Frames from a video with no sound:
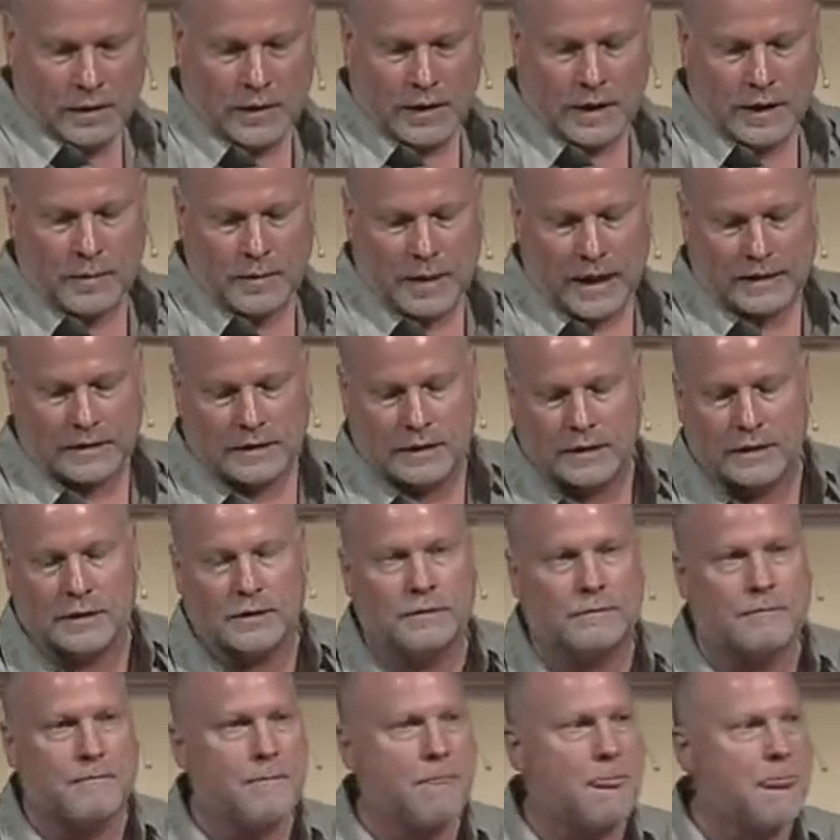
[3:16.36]
Think about
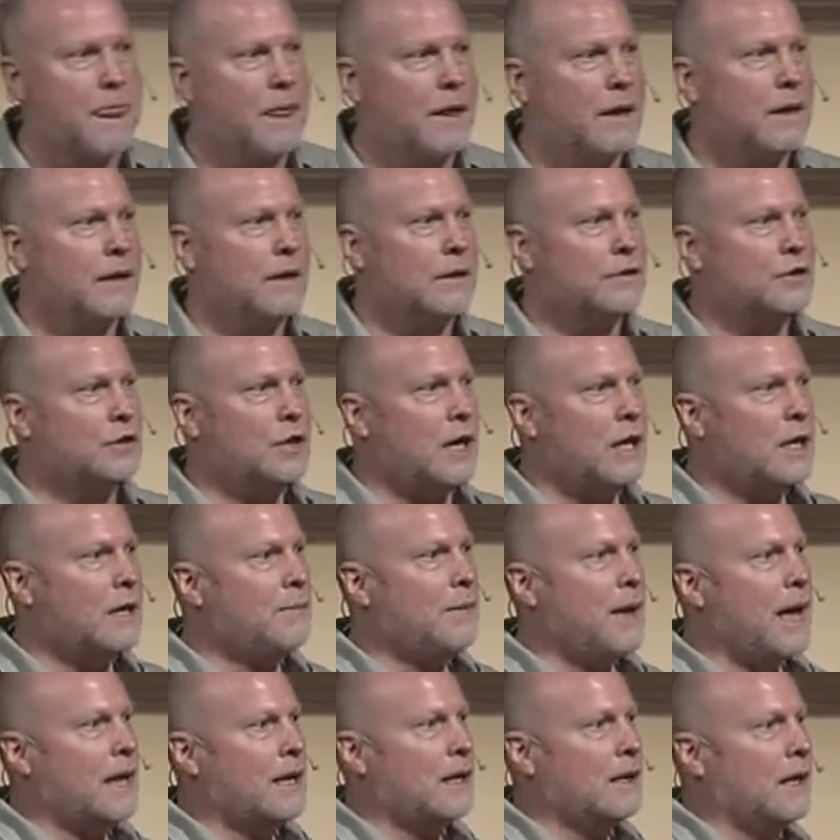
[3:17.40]
this.
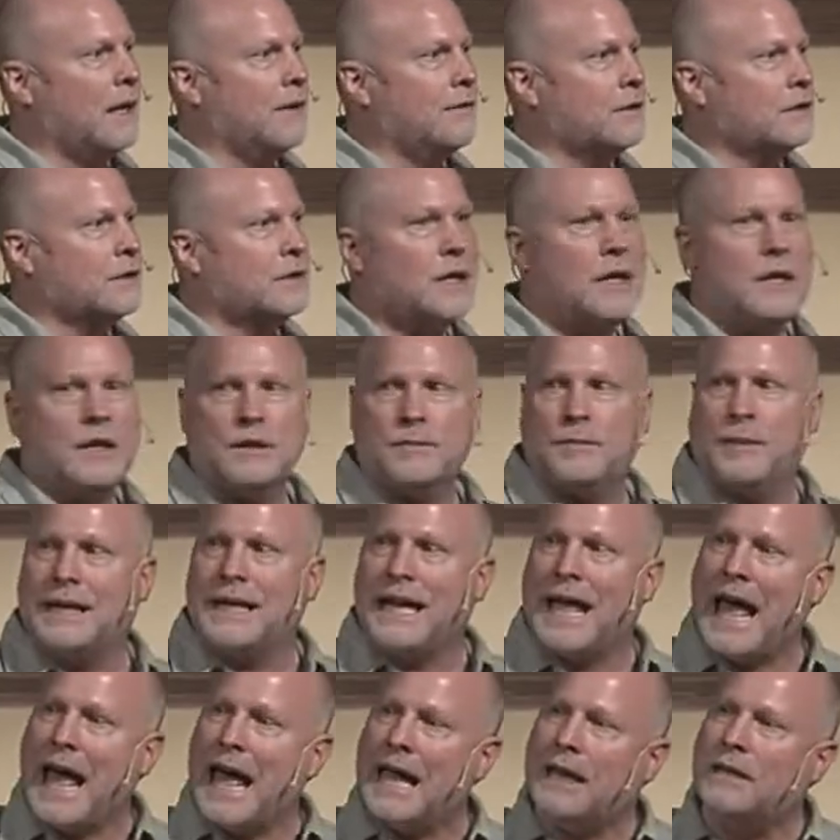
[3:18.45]
Jacob had 11 sons, but
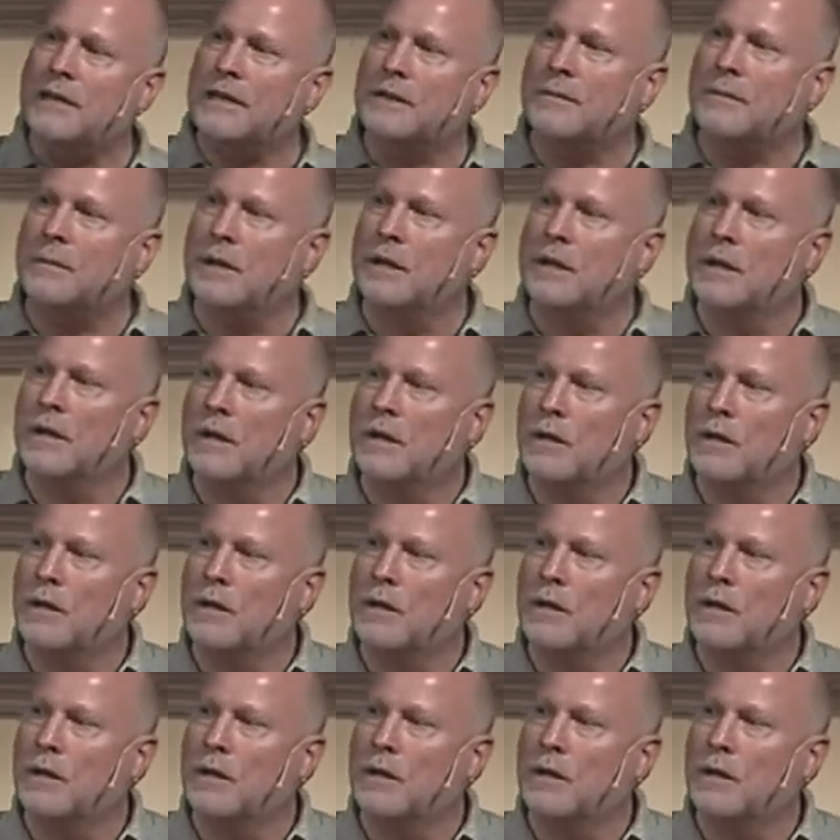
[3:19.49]
he had them